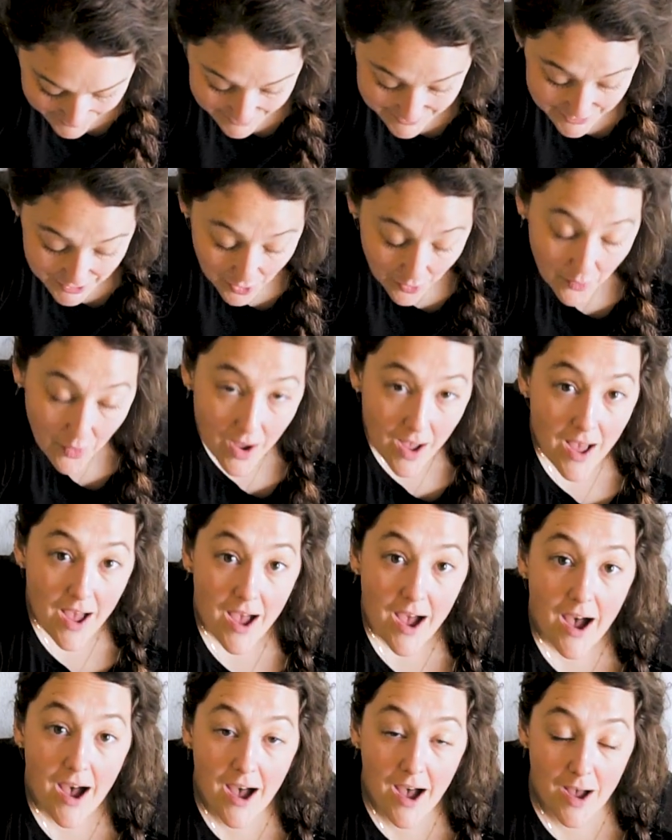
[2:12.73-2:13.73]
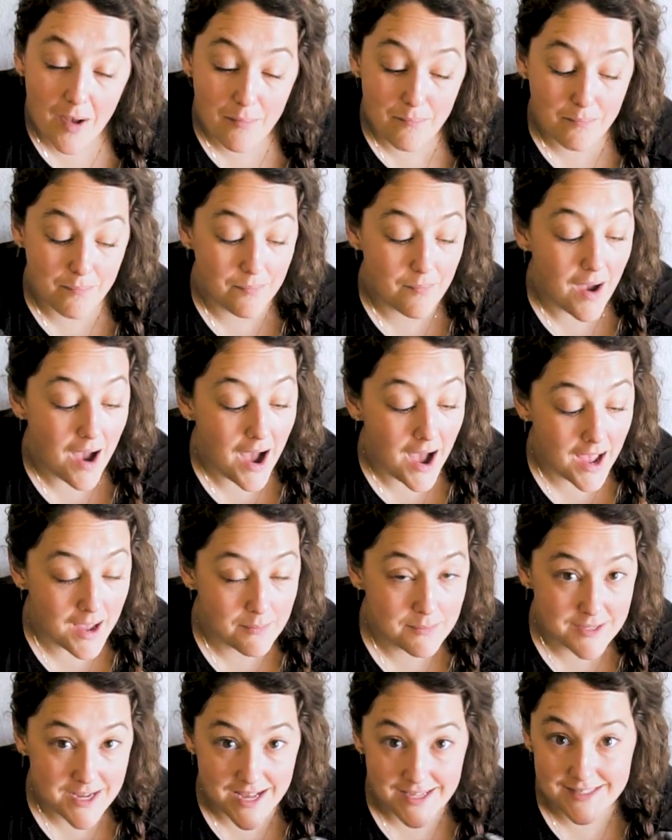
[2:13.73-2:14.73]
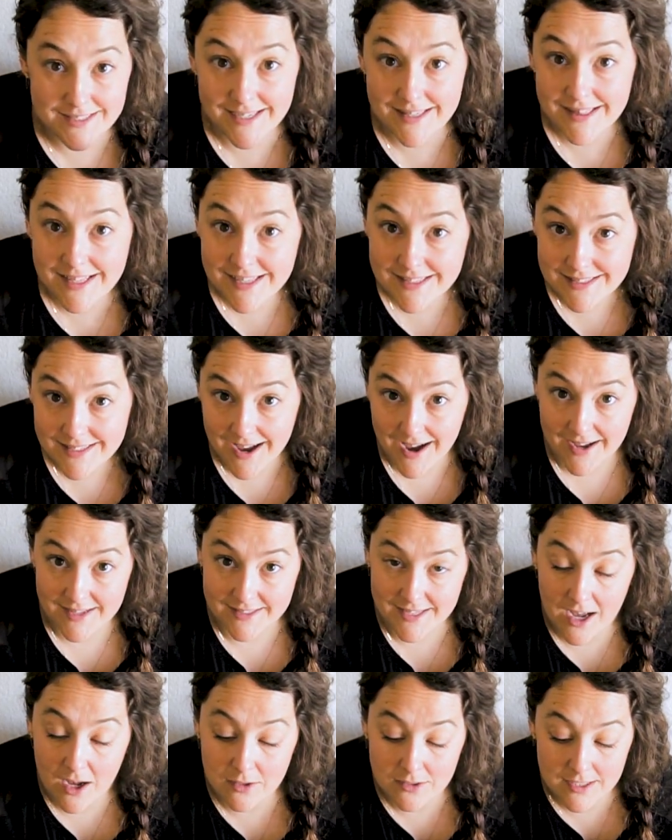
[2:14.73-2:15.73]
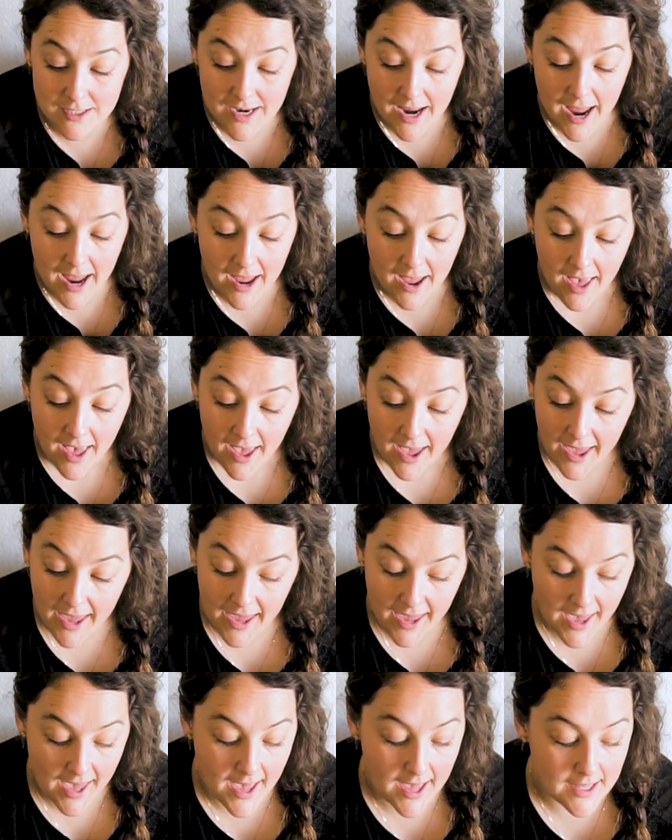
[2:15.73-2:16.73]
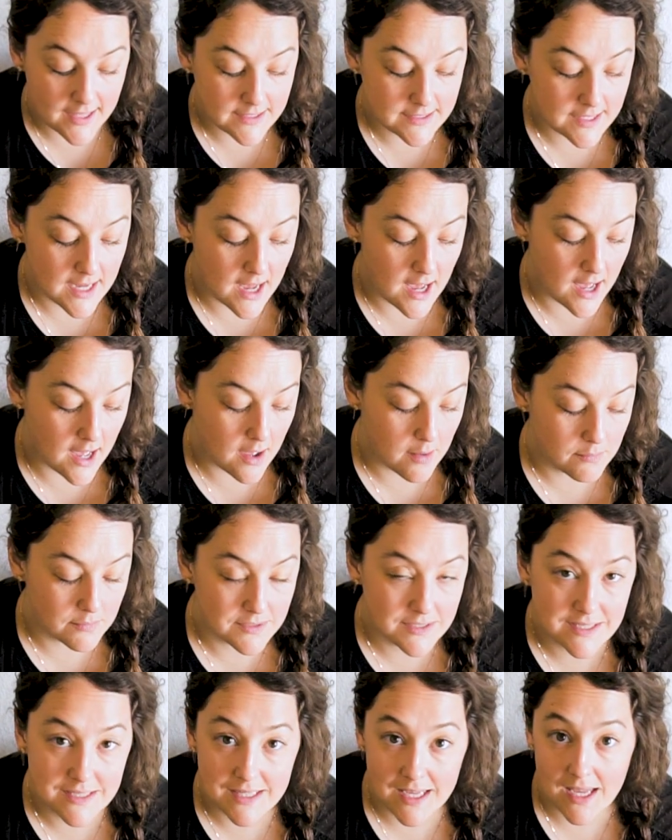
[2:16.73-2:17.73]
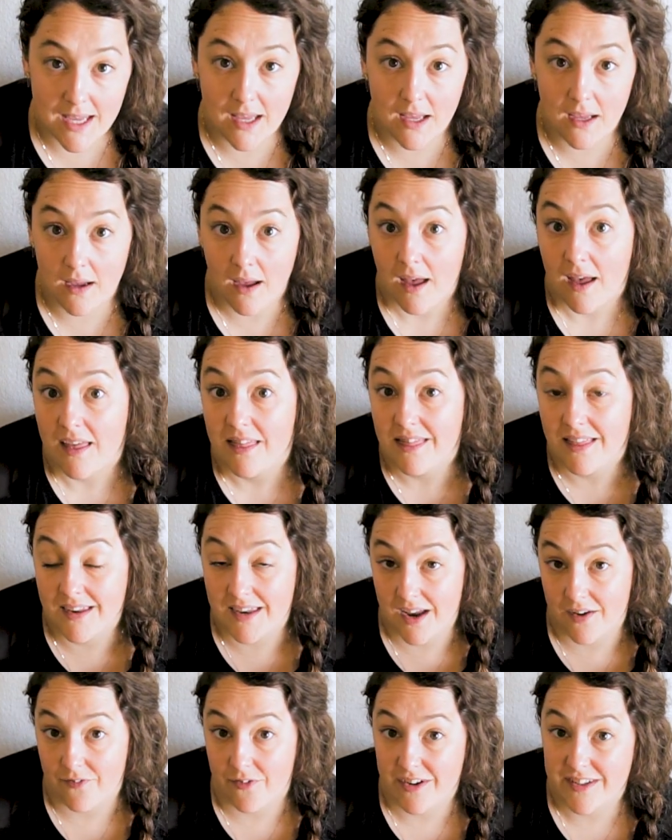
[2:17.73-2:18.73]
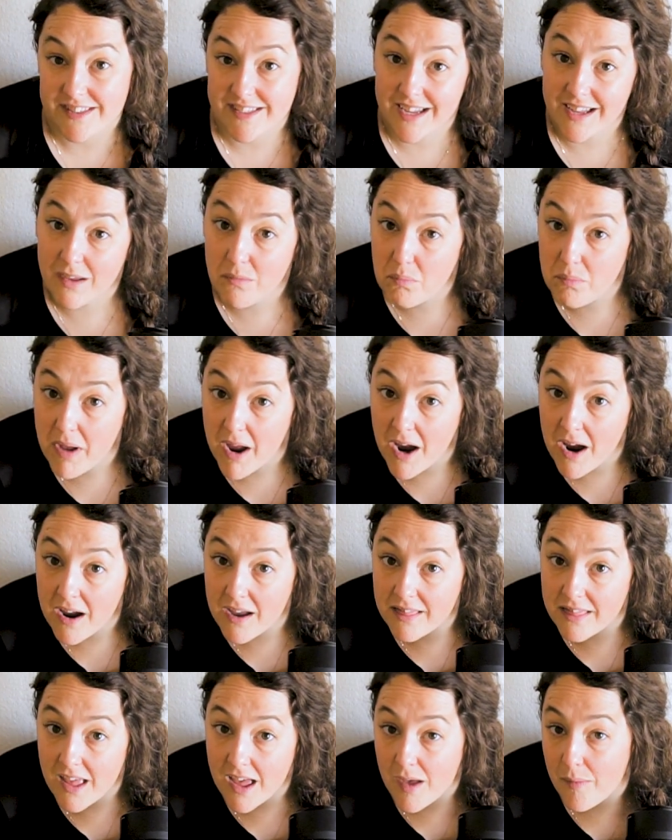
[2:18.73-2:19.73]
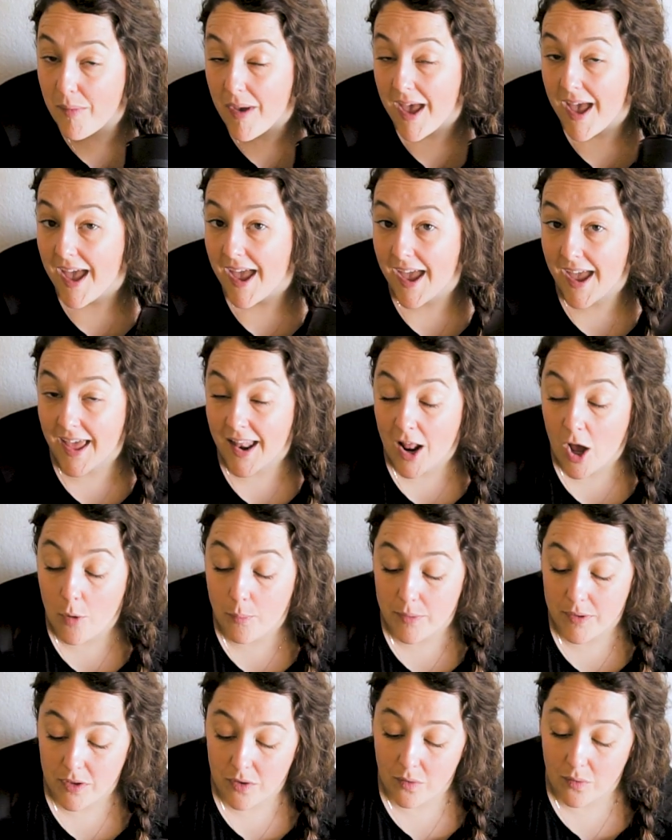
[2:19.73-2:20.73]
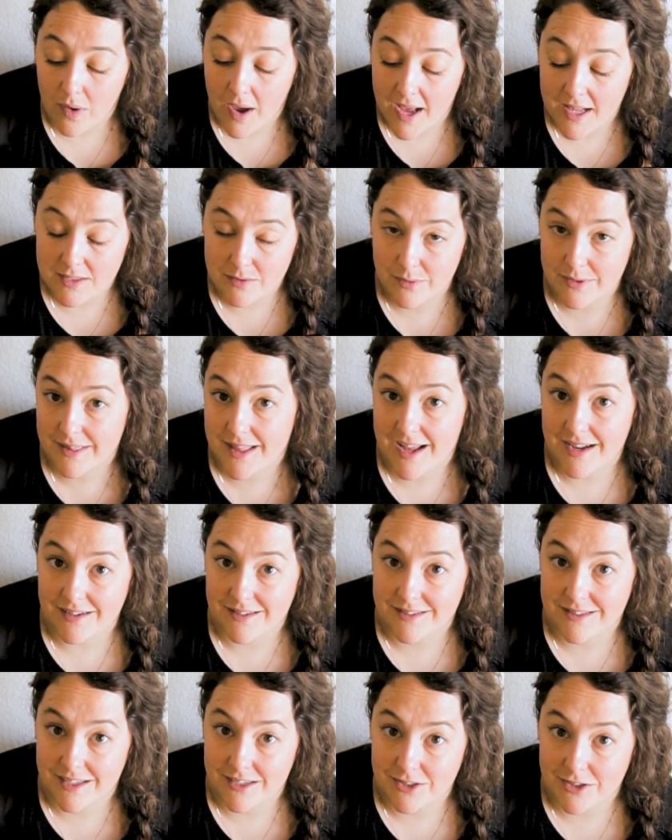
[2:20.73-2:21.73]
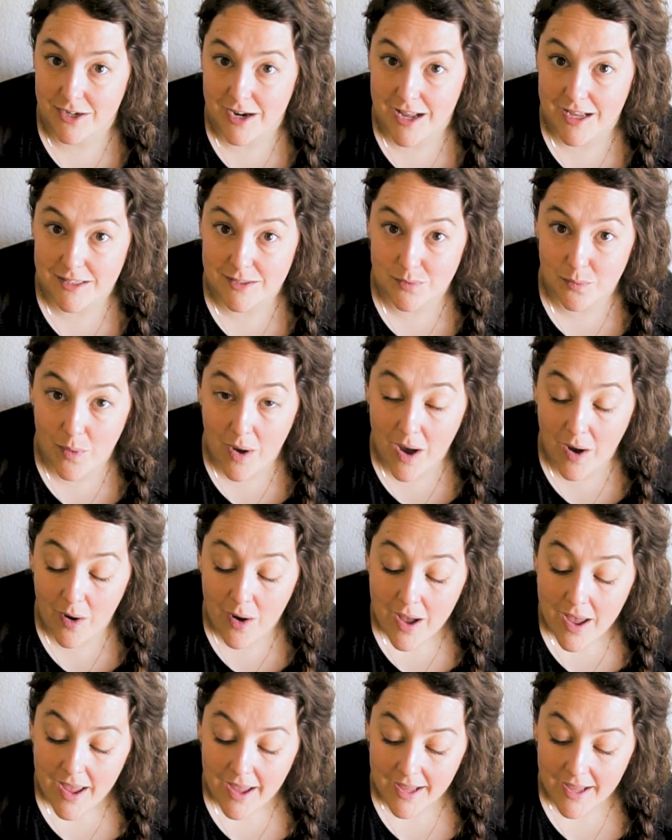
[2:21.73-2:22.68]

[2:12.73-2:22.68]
So, um, I'm testing these guys out today and um, seeing the difference and comparing them and helping you guys with that decision as well.